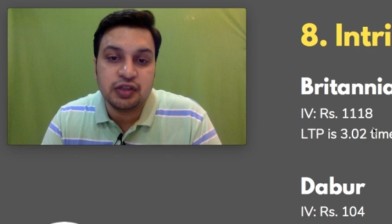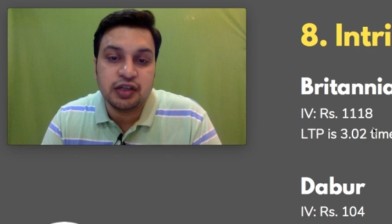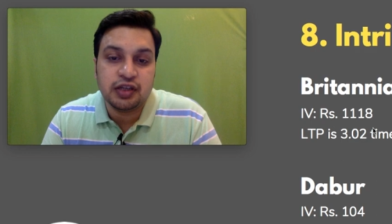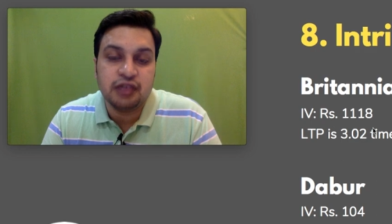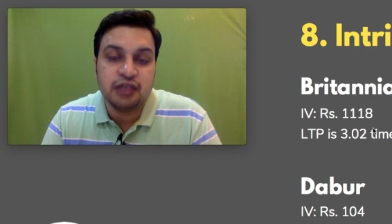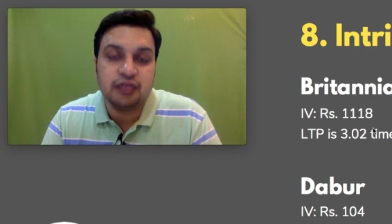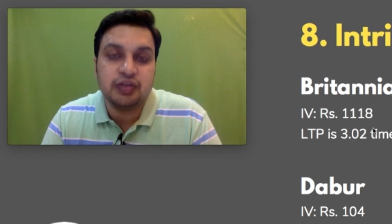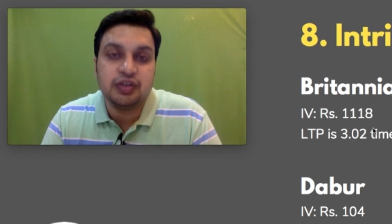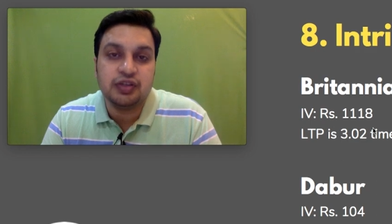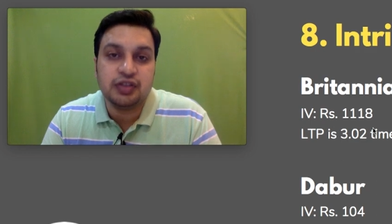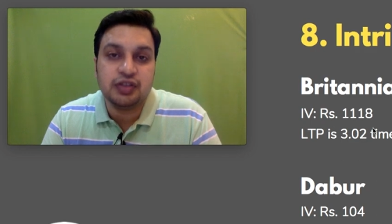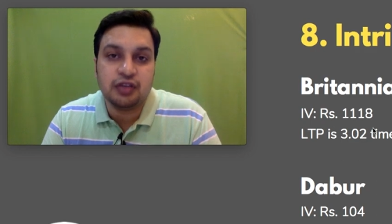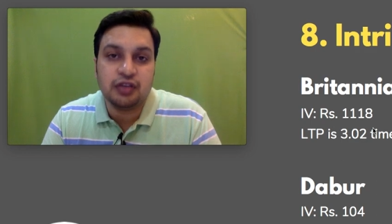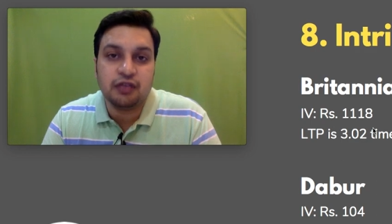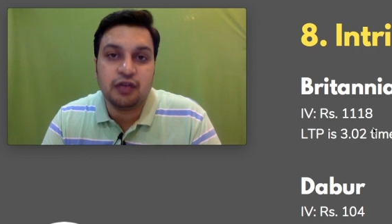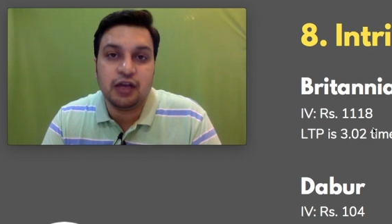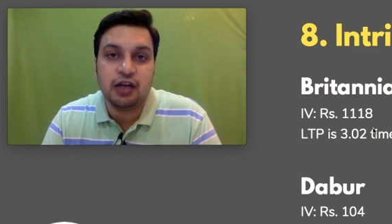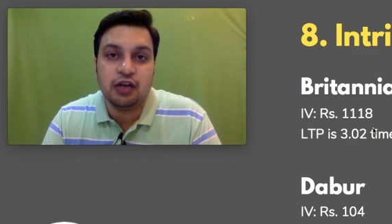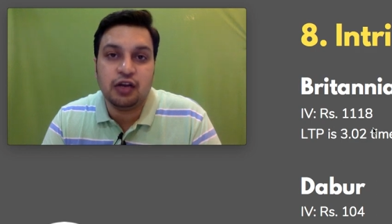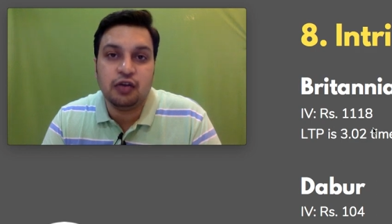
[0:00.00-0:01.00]
intrinsic
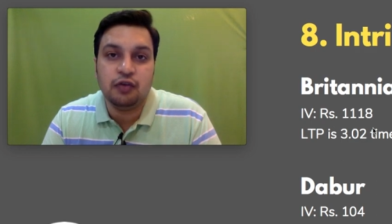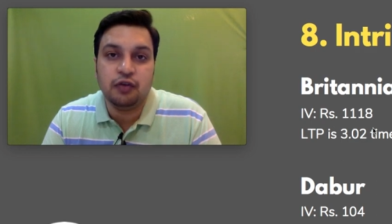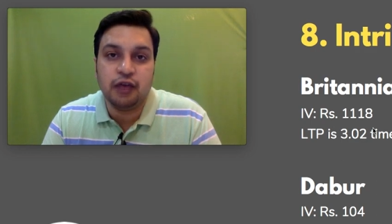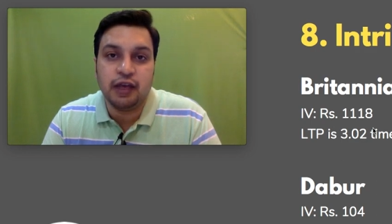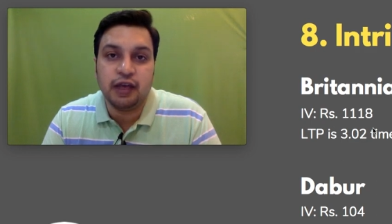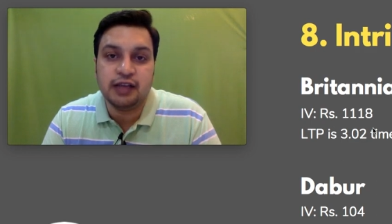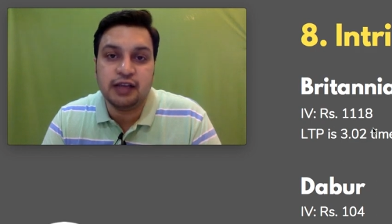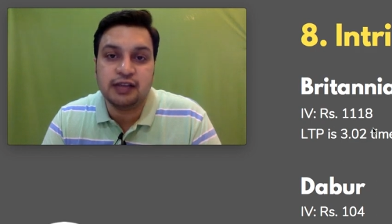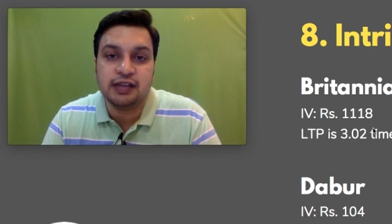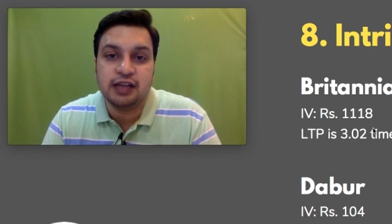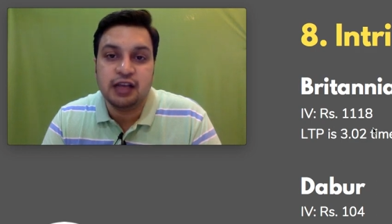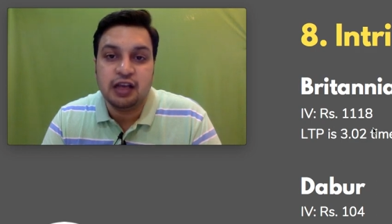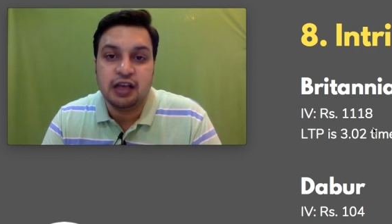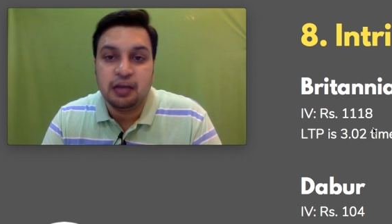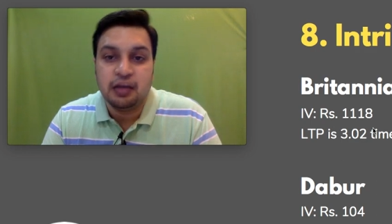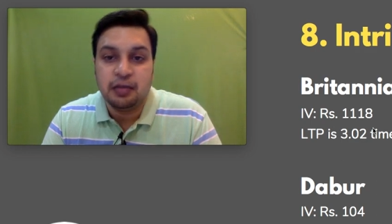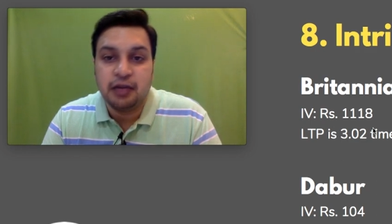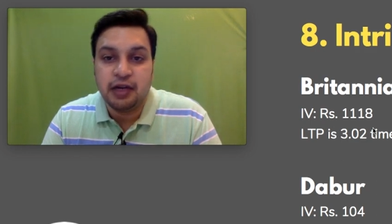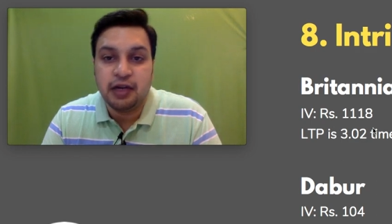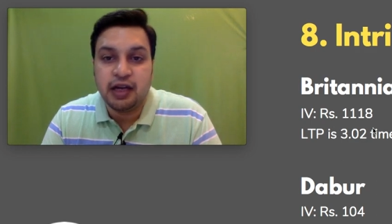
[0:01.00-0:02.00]
value wise,
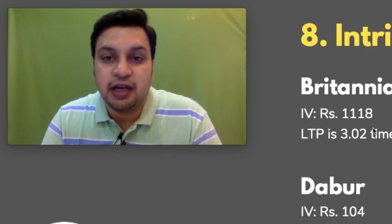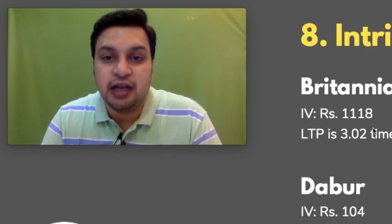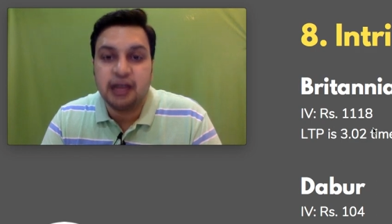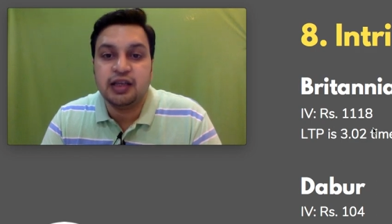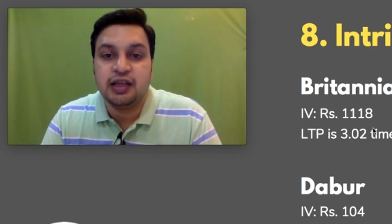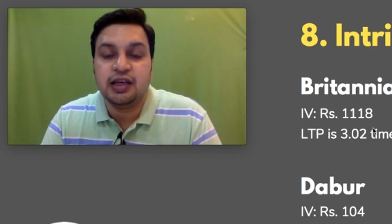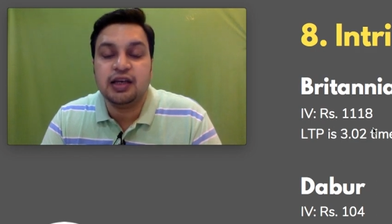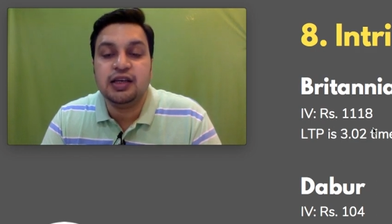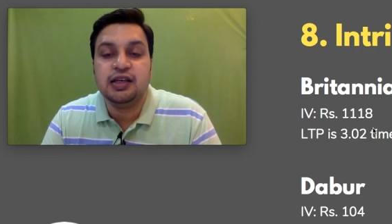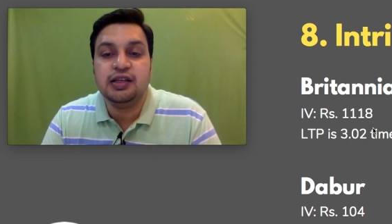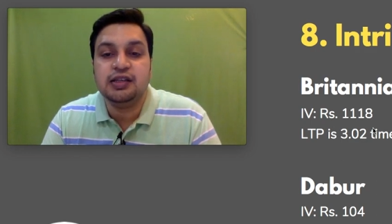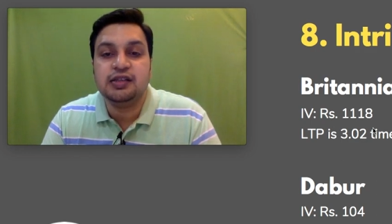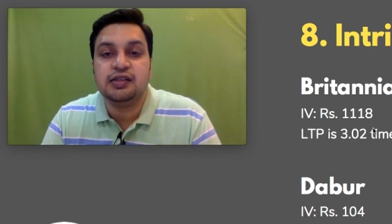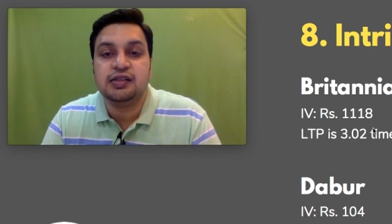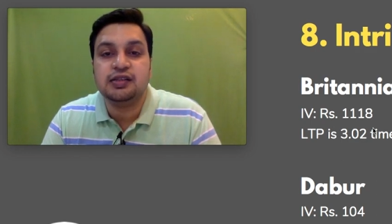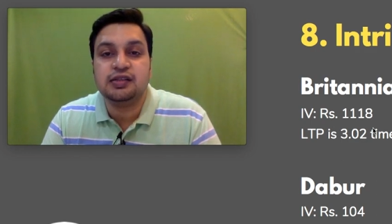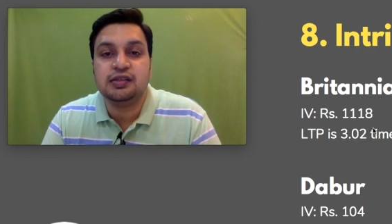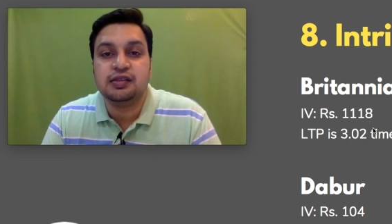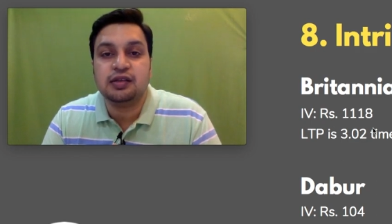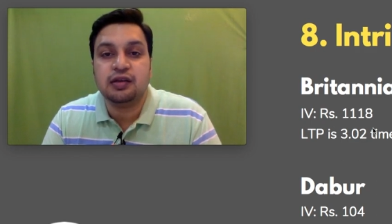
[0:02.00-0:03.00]
Britannia
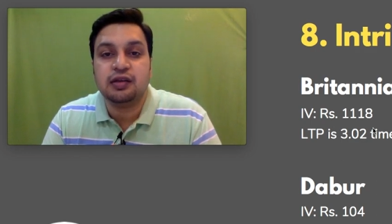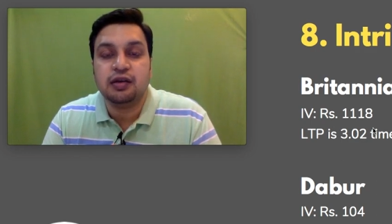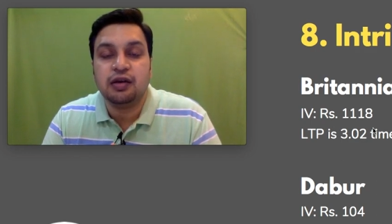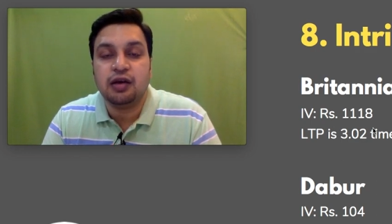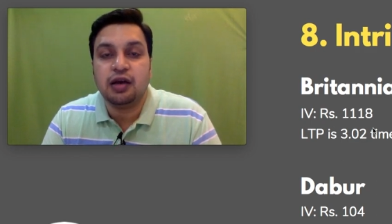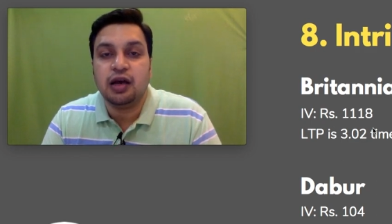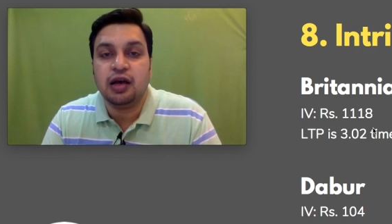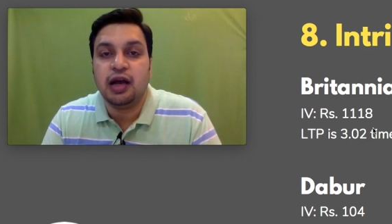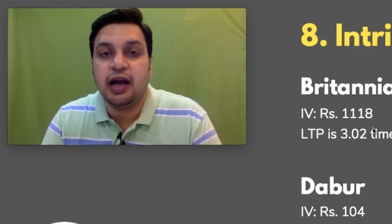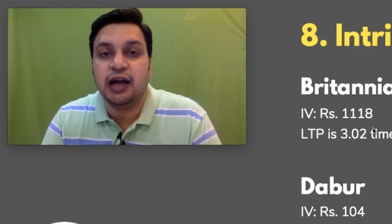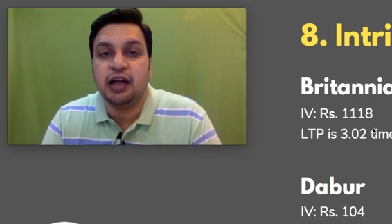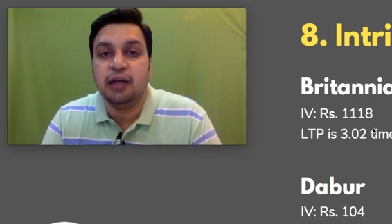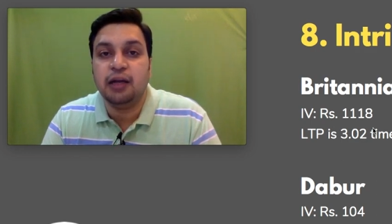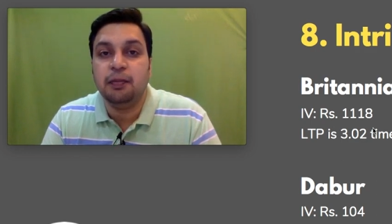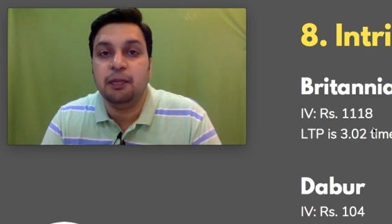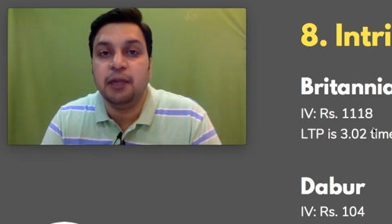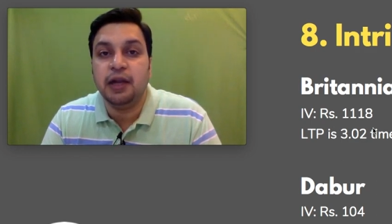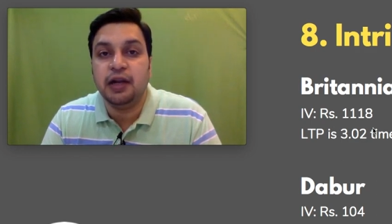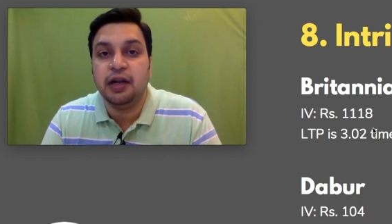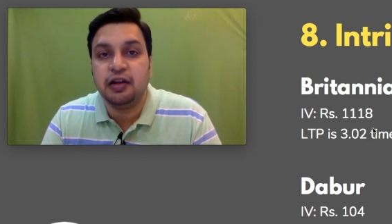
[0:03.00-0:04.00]
is at a
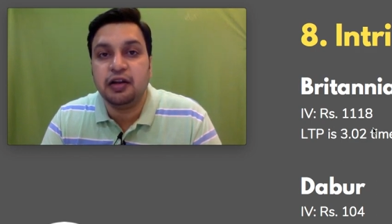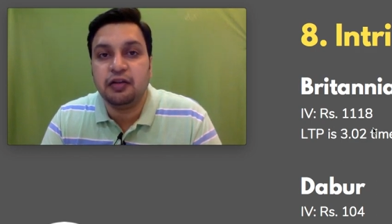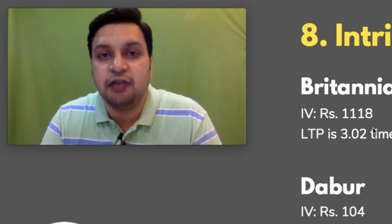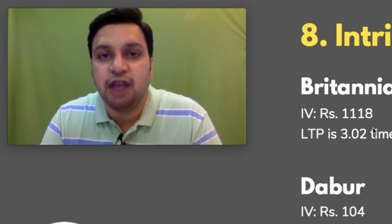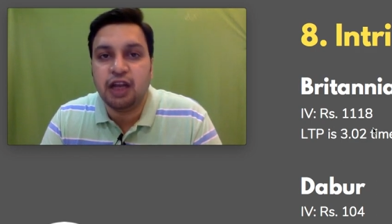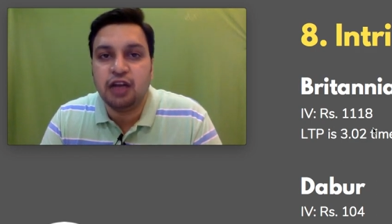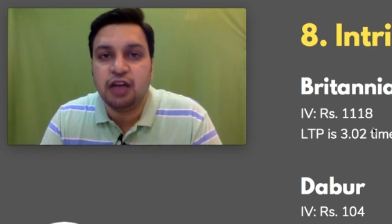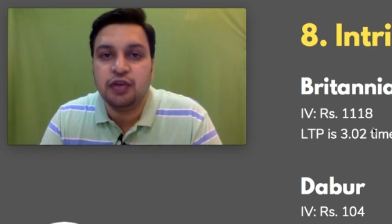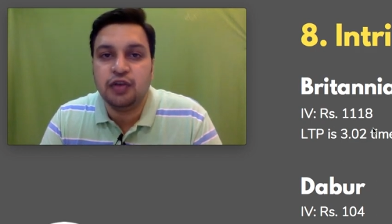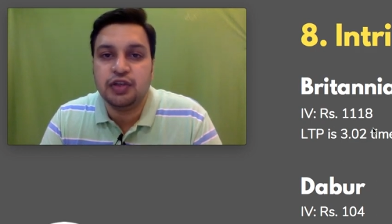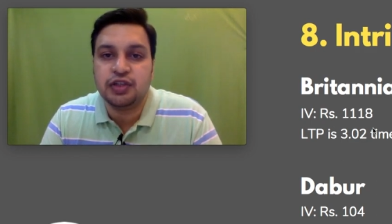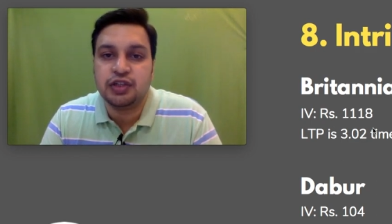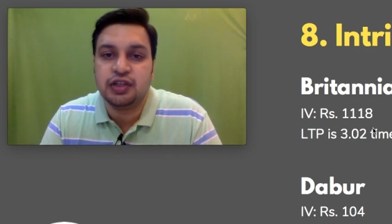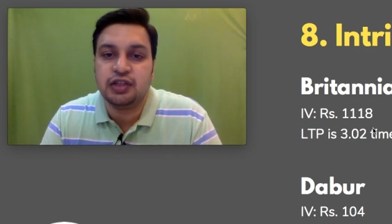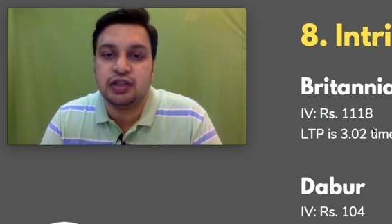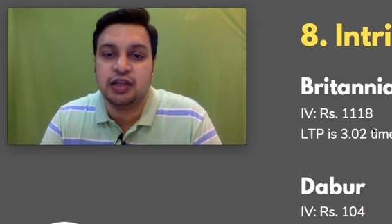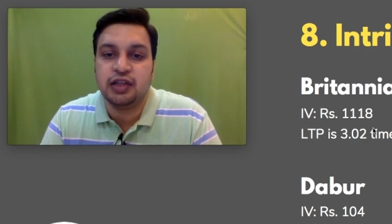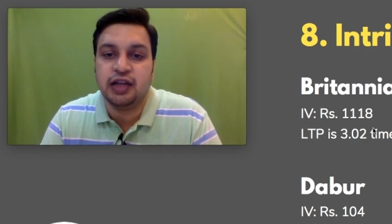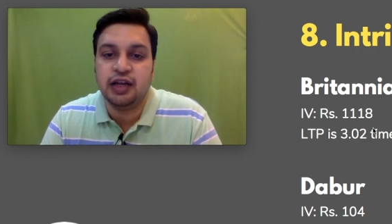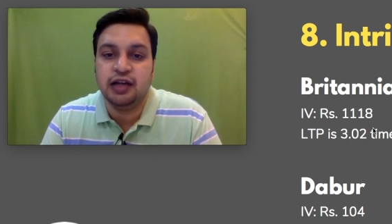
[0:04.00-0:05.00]
better
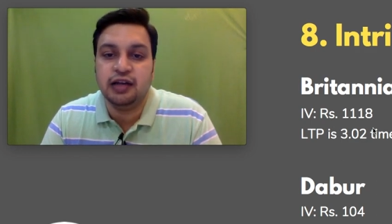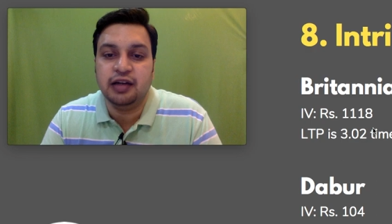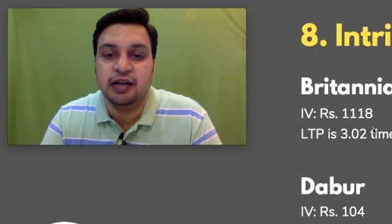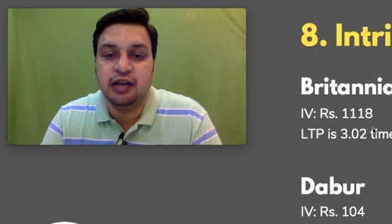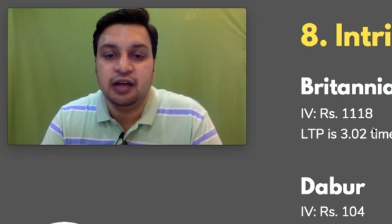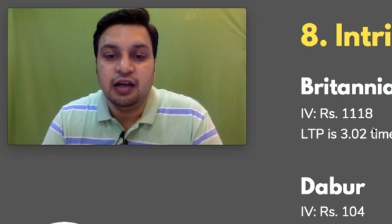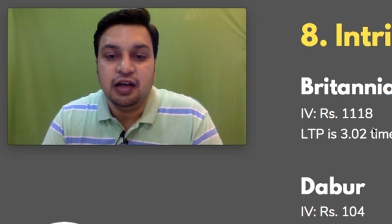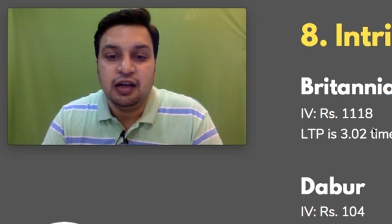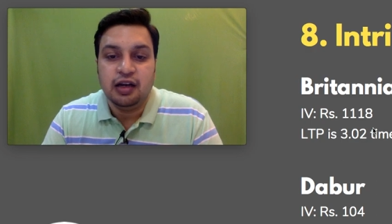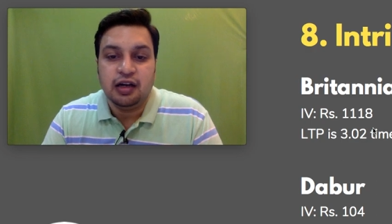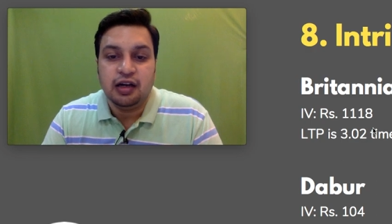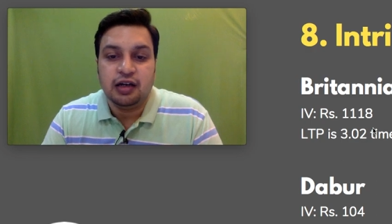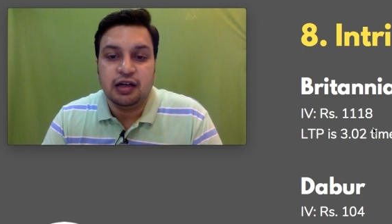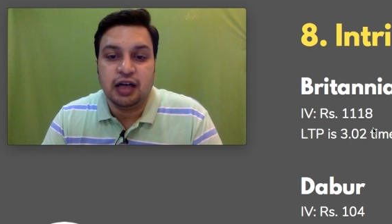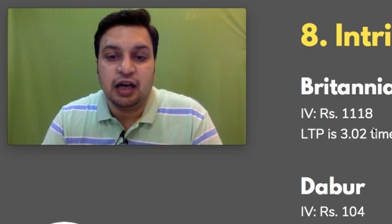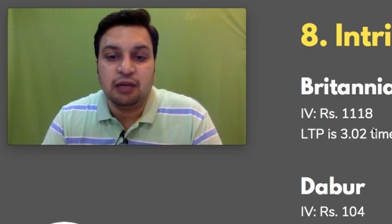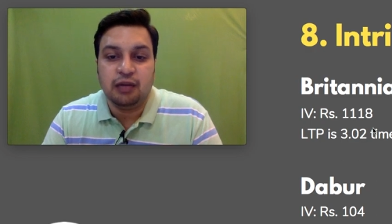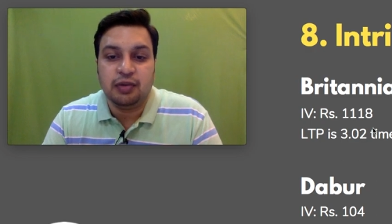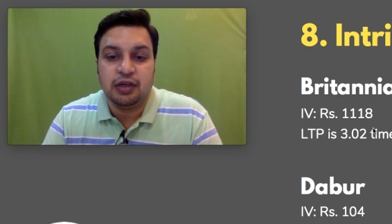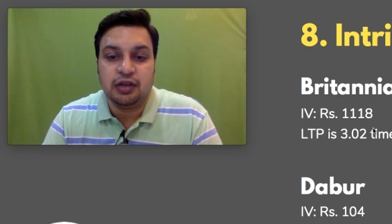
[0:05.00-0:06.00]
valuation than
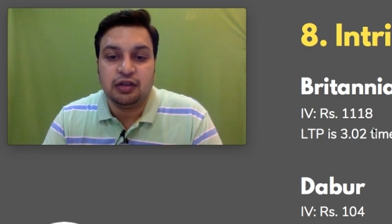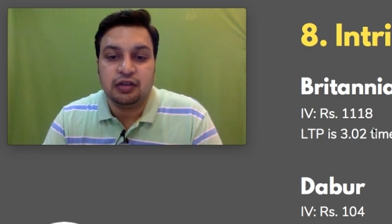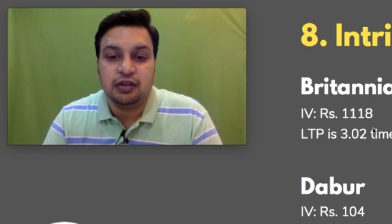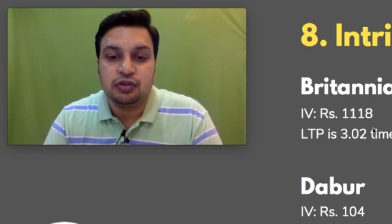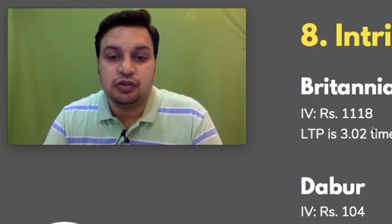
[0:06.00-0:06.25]
Dabur.